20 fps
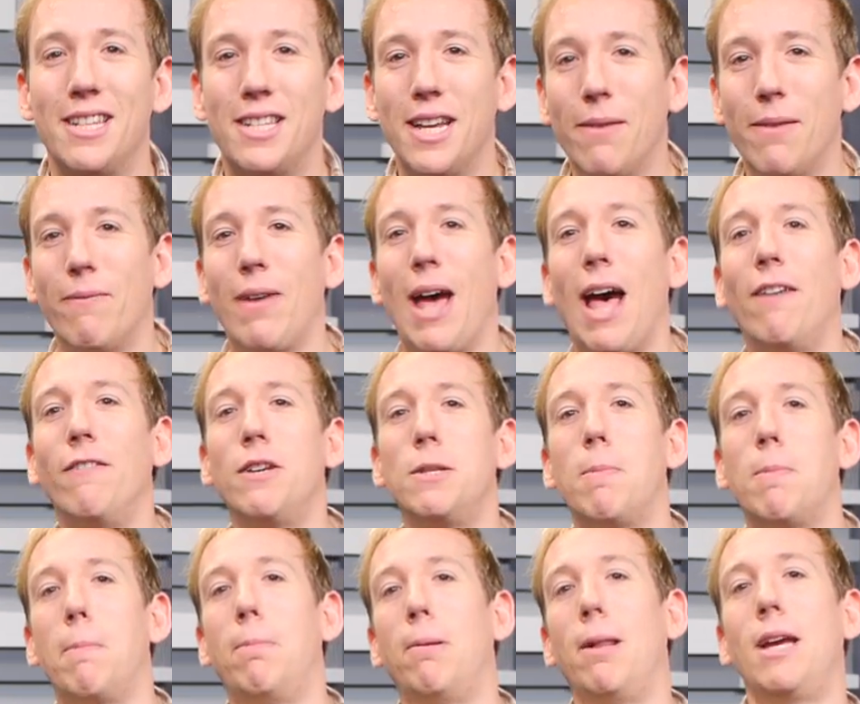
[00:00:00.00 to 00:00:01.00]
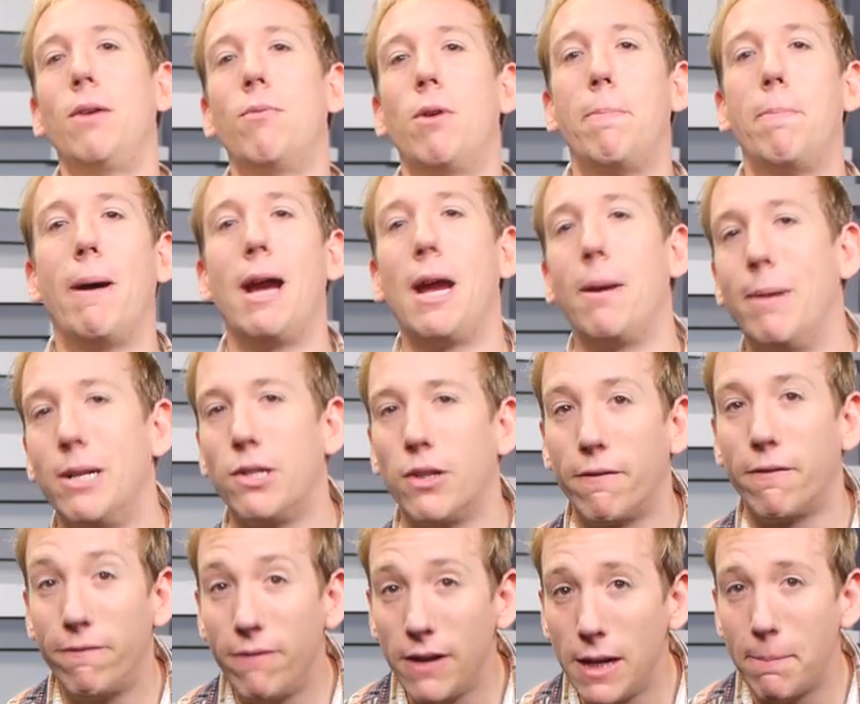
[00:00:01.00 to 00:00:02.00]
See, Valve has been playing with
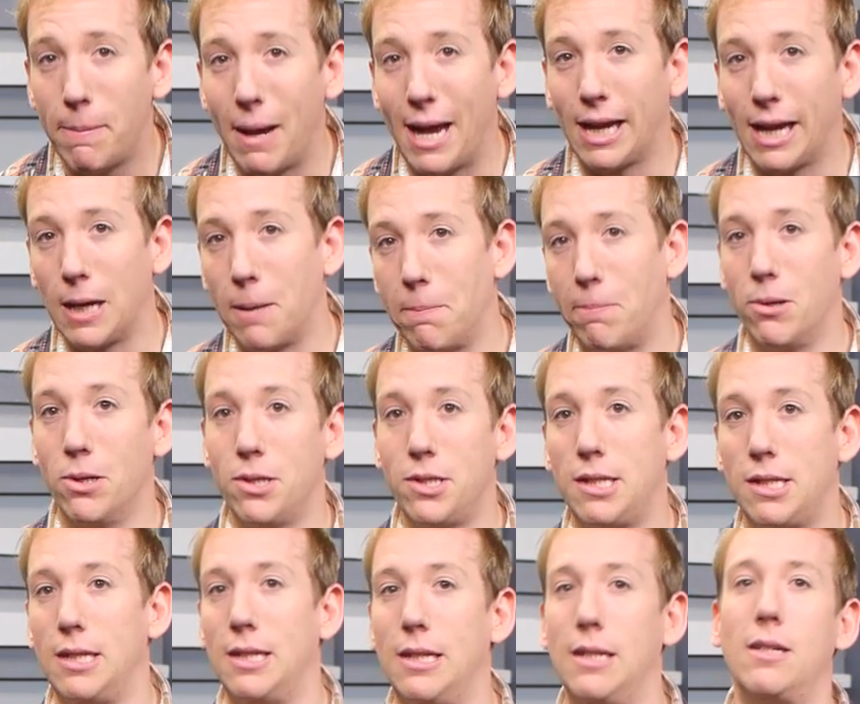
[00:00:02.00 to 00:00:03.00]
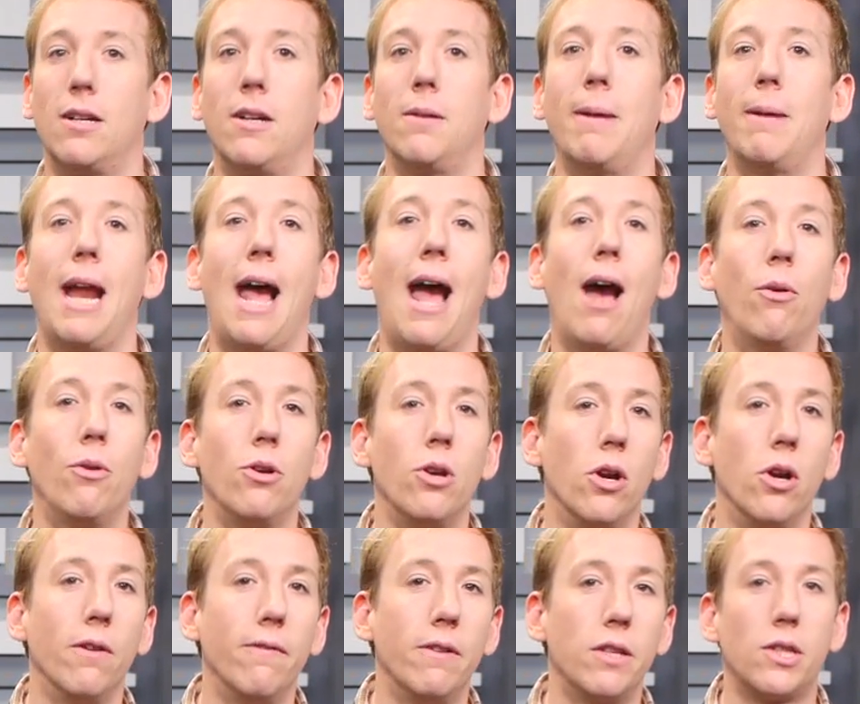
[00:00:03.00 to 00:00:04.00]
biometric feedback inputs to determine how
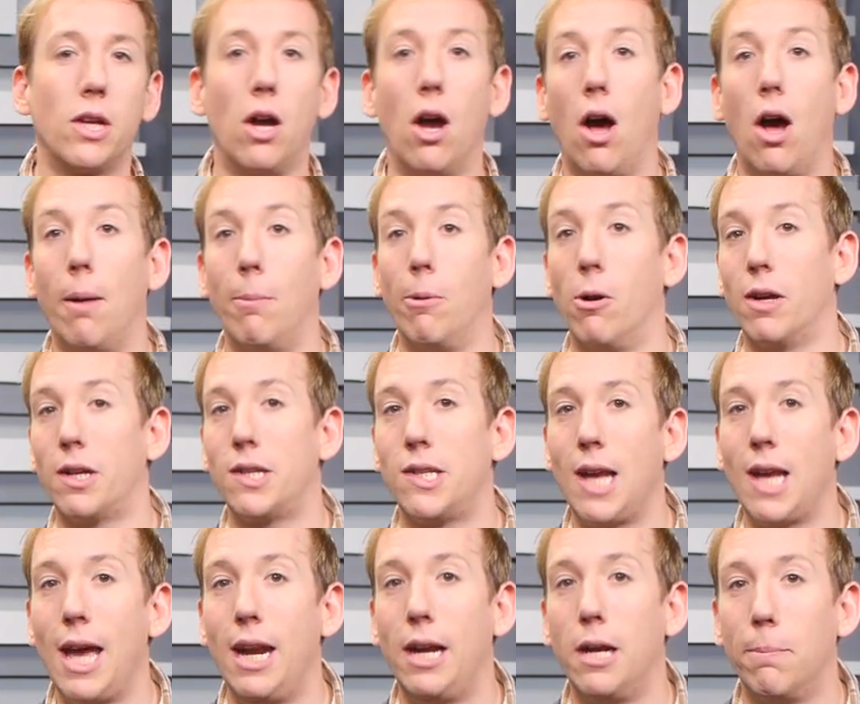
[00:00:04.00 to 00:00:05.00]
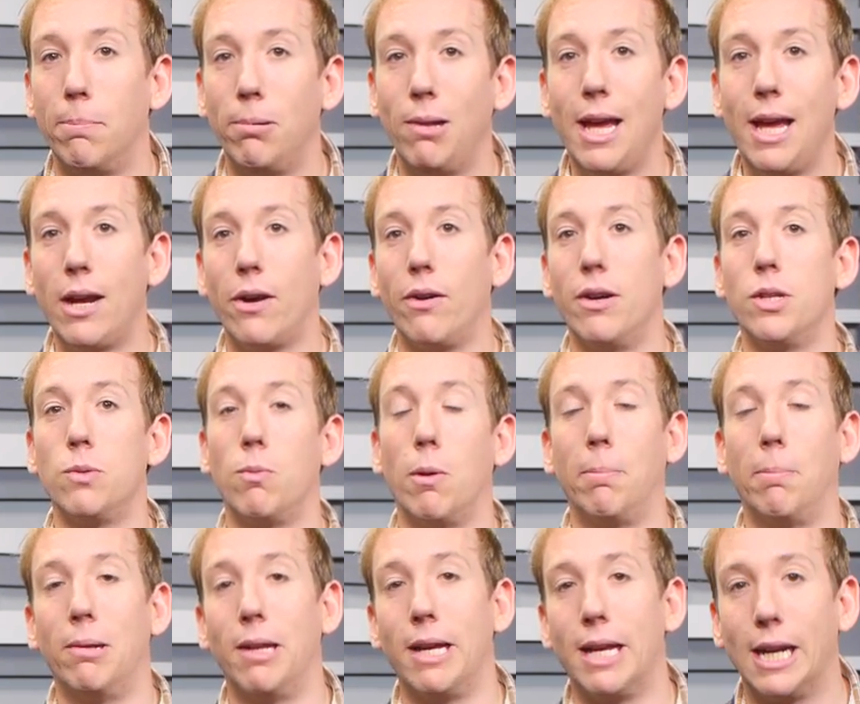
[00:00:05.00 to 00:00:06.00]
nervous, calm, or excited a player is
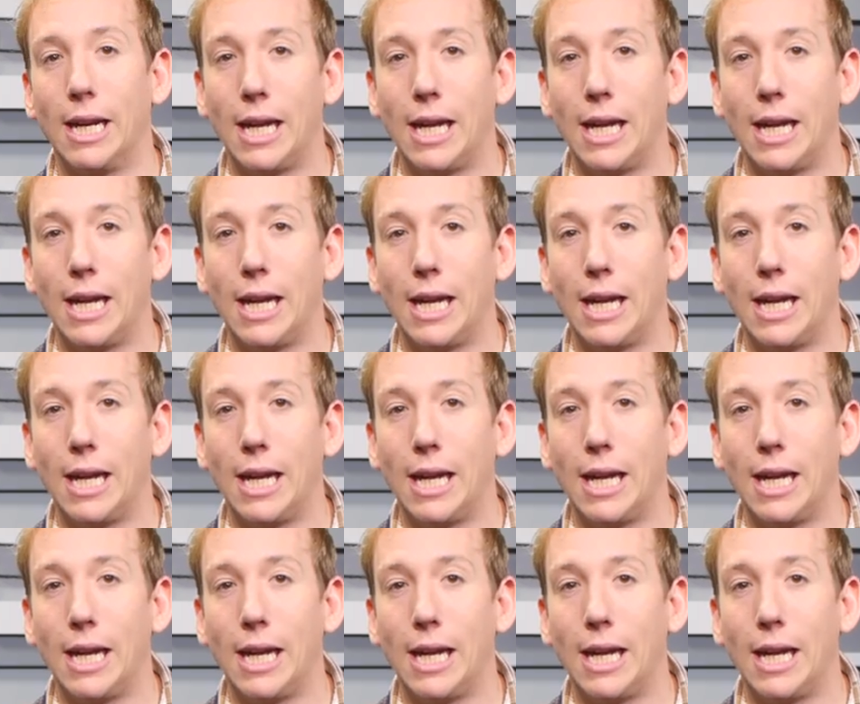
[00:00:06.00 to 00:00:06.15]
while playing a